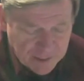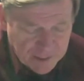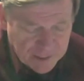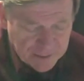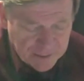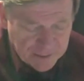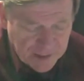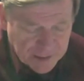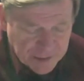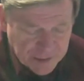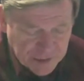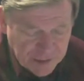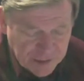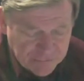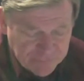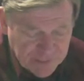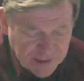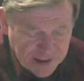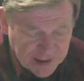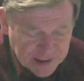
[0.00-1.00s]
And that G
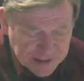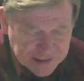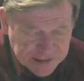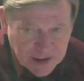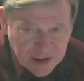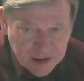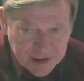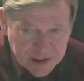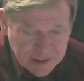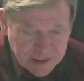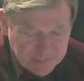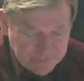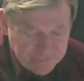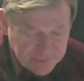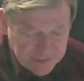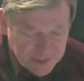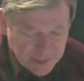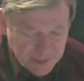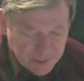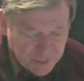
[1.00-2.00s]
flat is not going to
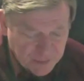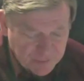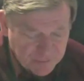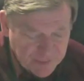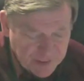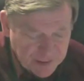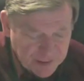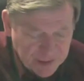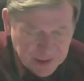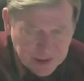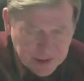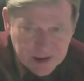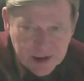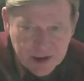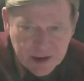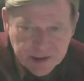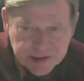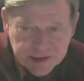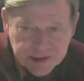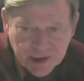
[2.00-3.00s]
fit the prevailing
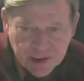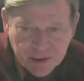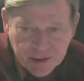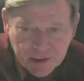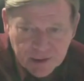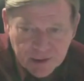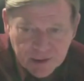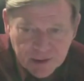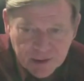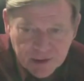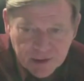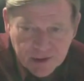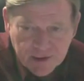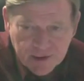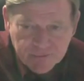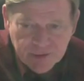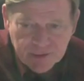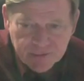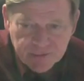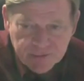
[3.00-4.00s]
key sound
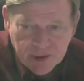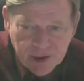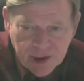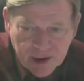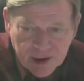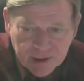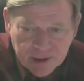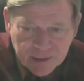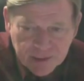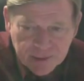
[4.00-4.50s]
of A flat.